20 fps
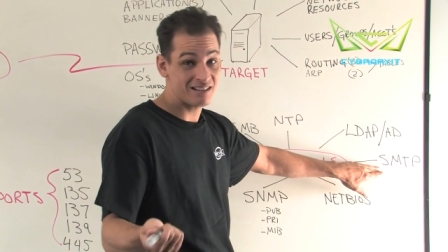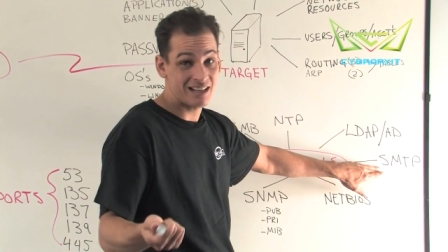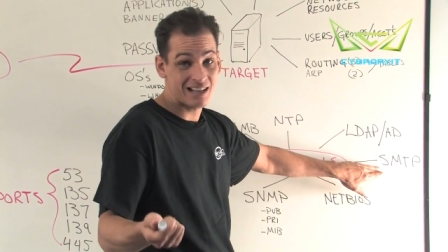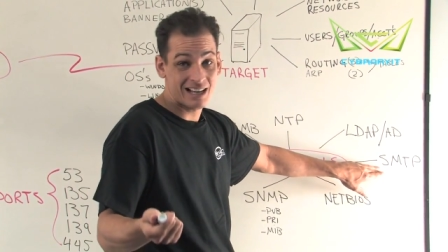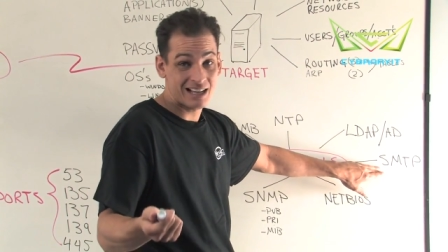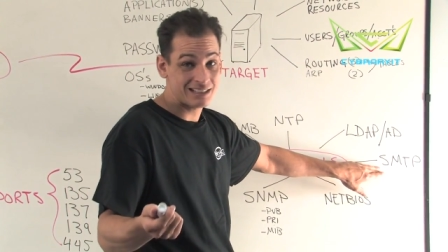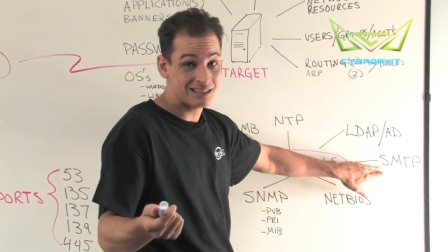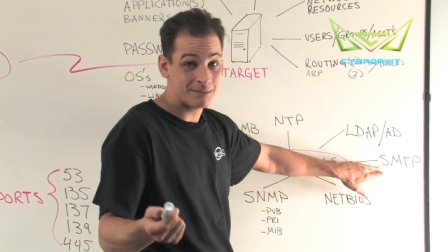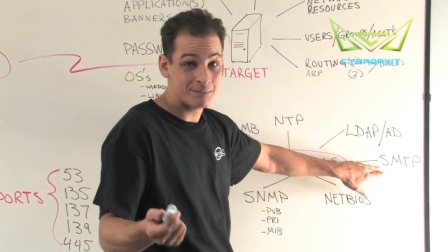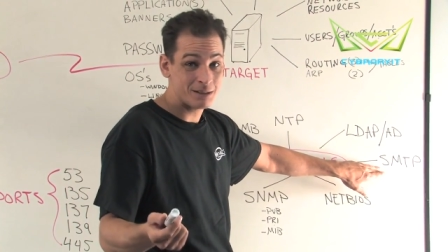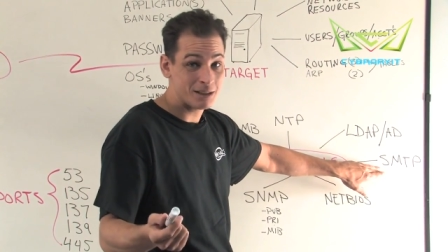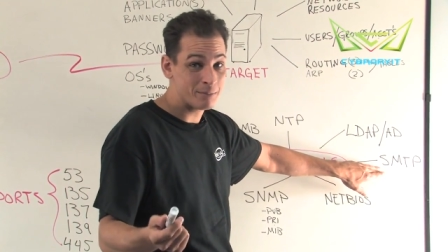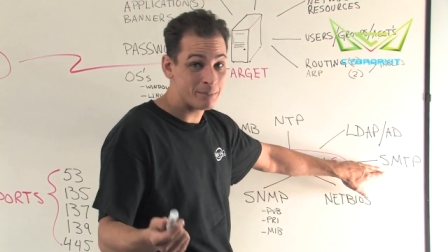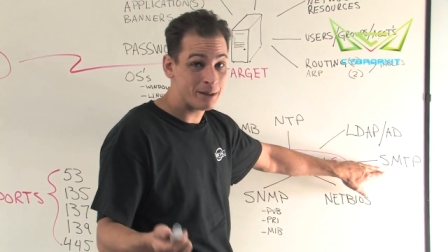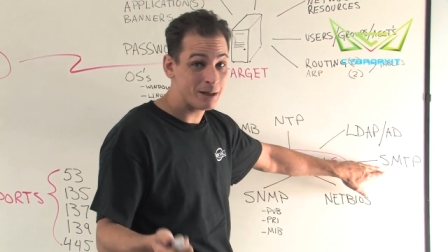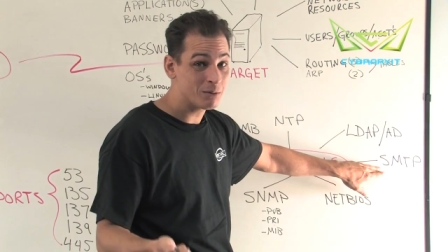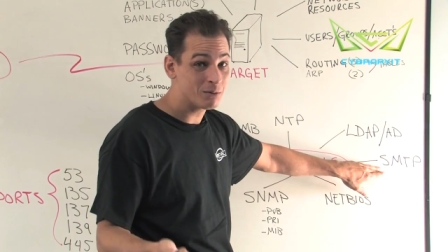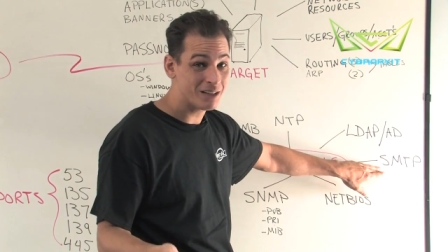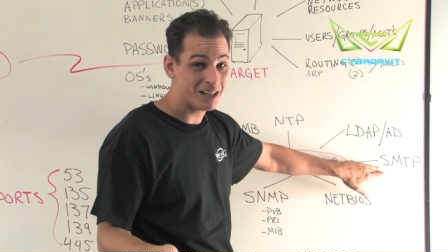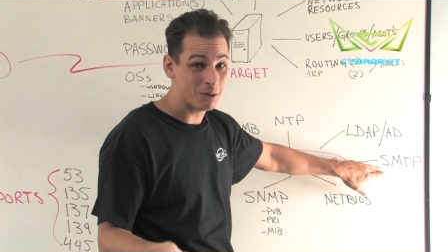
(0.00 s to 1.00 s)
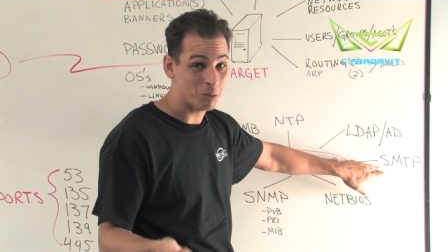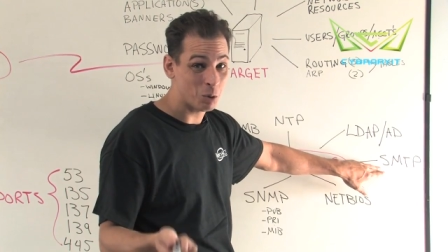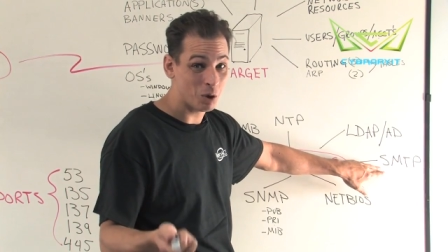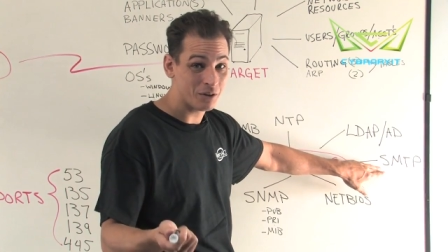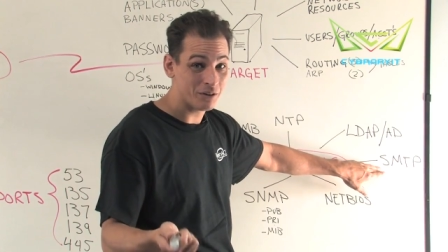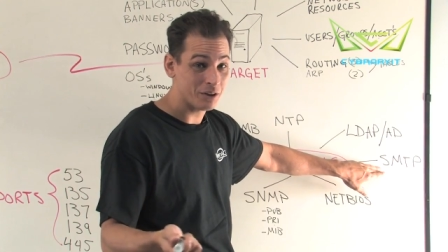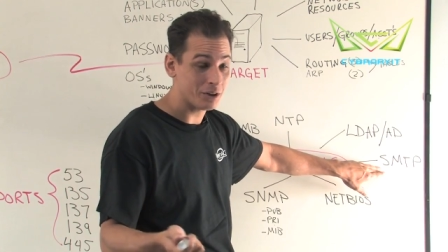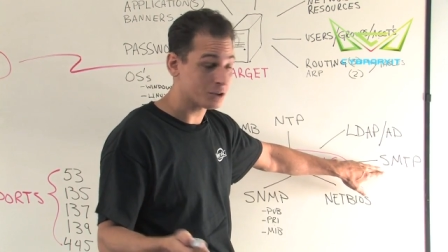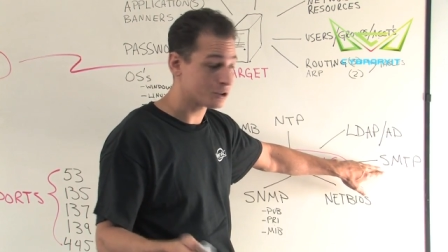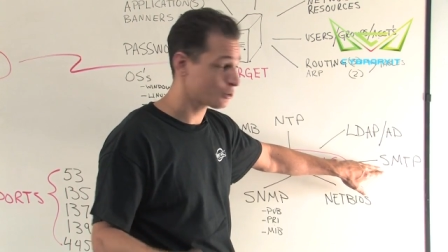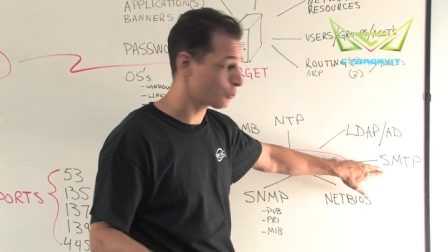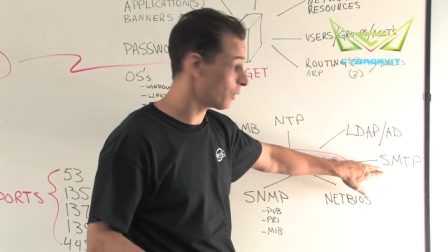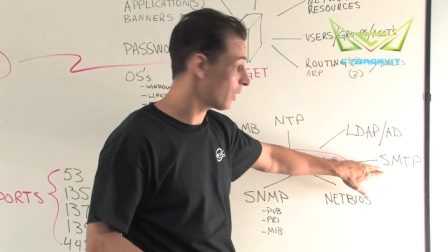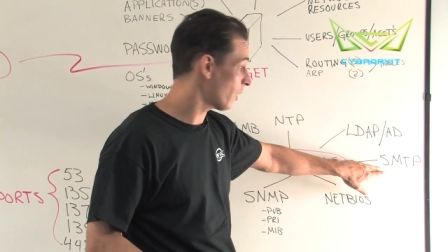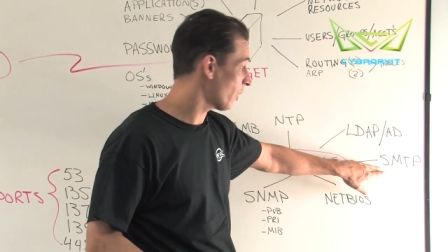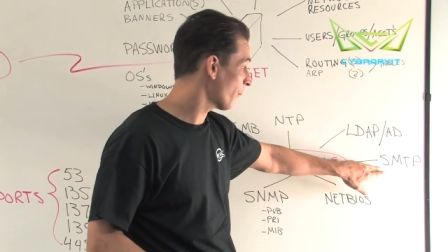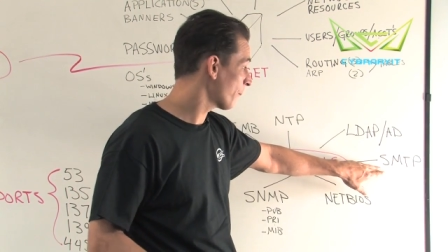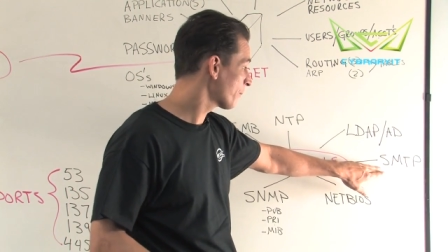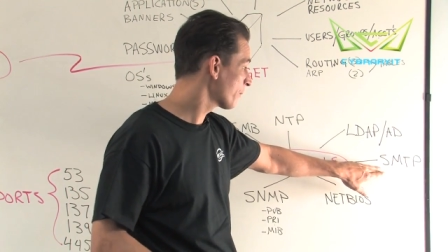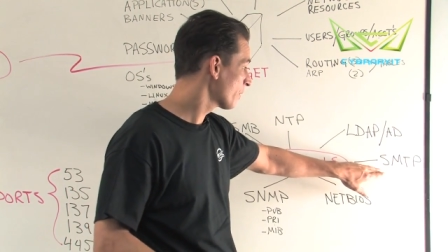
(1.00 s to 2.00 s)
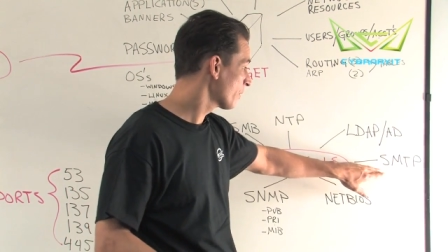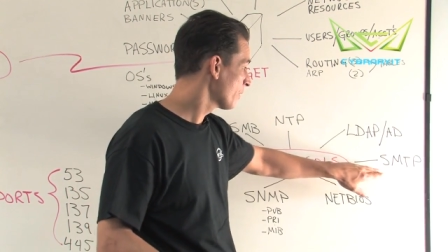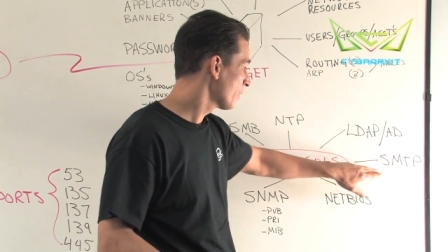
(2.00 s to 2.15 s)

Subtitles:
SMTP can work there as well.